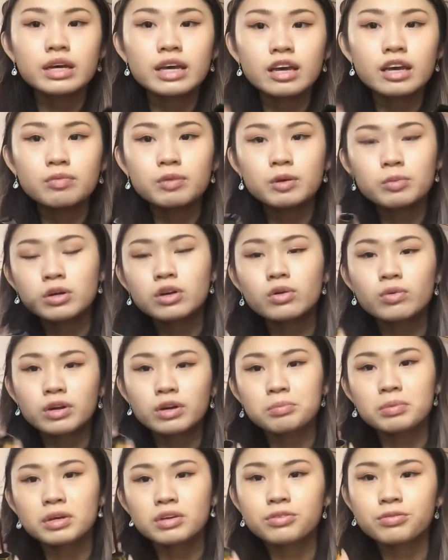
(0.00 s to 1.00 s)
If people don't want to
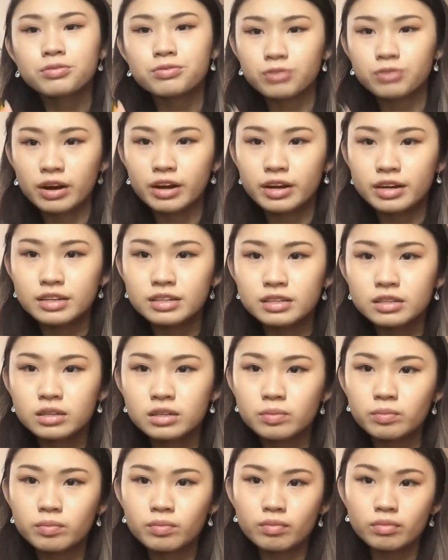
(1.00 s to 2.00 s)
be your friend
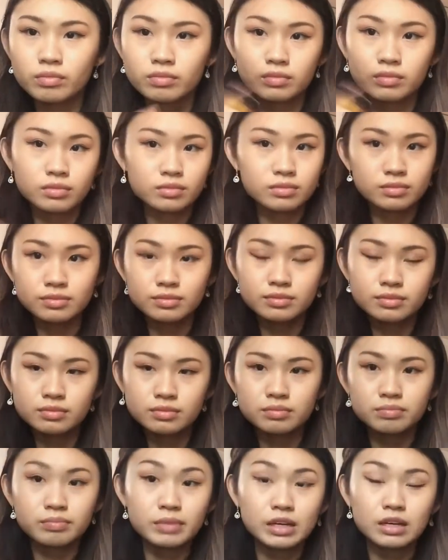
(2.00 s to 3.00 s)

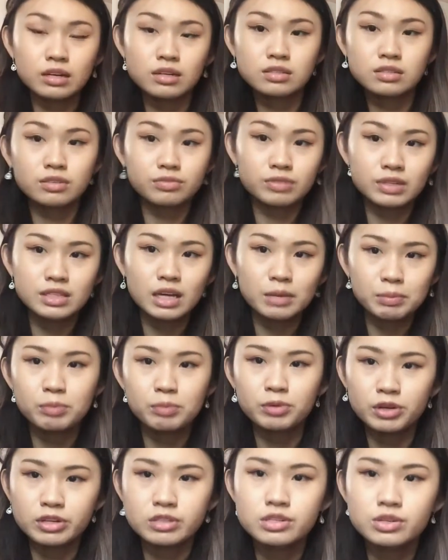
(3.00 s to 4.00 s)
because of the type of
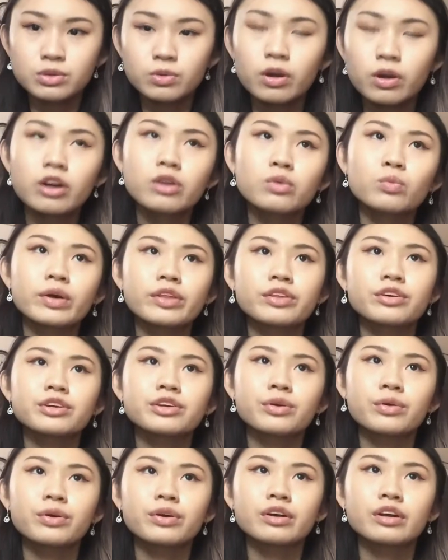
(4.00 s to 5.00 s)
person you are, whether
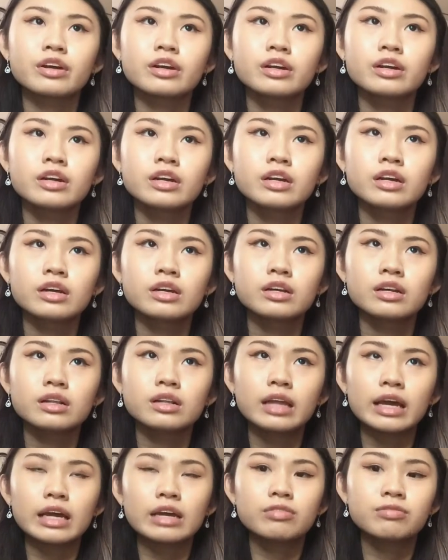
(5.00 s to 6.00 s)
you're
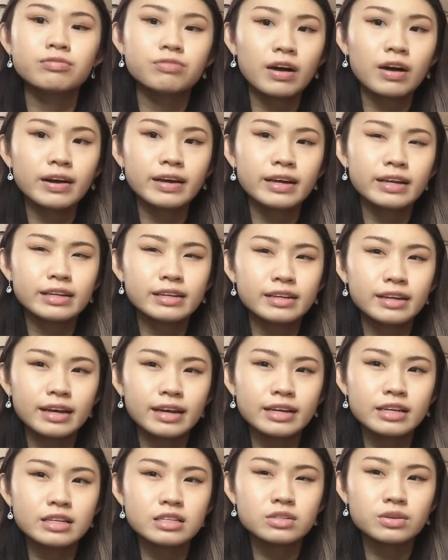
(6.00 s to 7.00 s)
like fun,
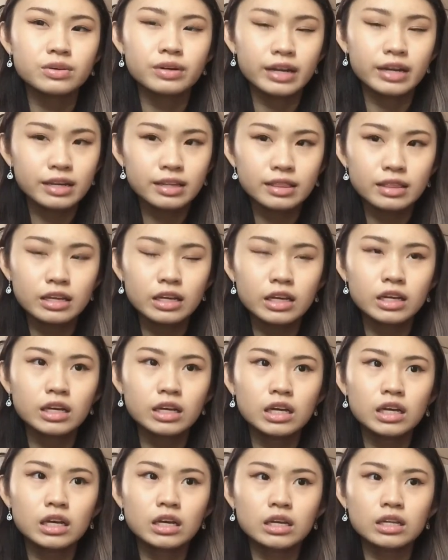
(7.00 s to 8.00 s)
nice, or anything,
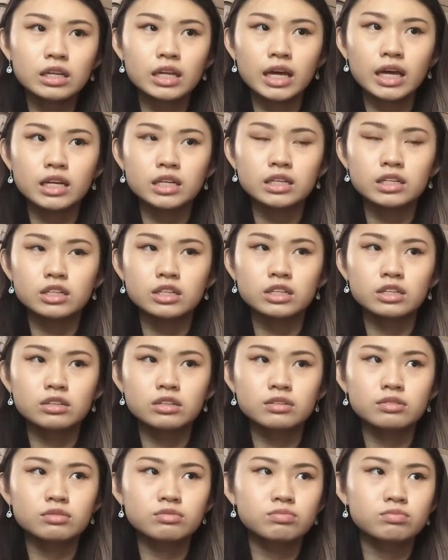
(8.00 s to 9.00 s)
then
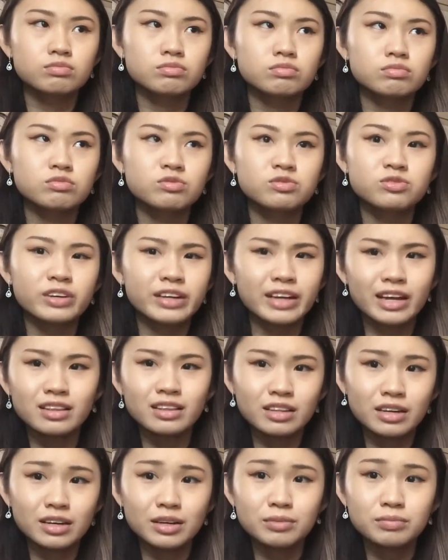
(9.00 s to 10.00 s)
forget
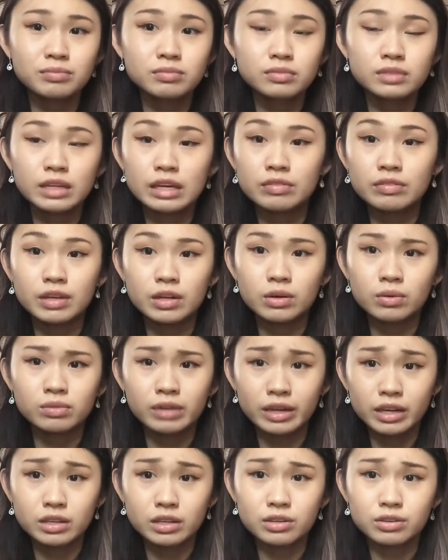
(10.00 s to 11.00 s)
them. If they don't
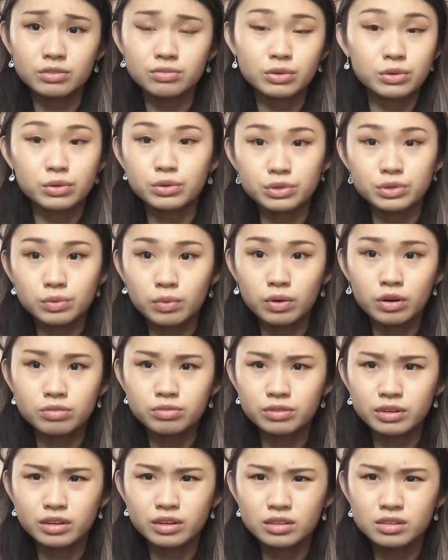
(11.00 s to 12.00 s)
like you for who you are,
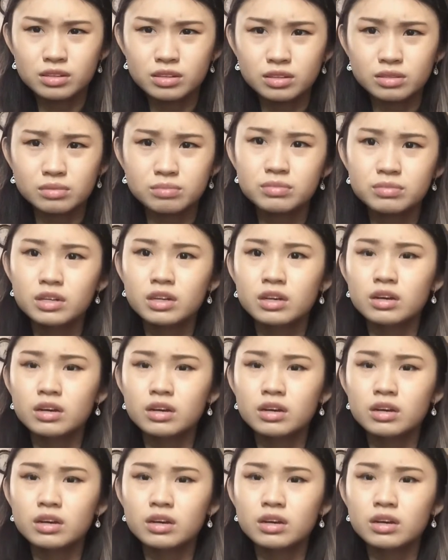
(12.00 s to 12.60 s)
forget them.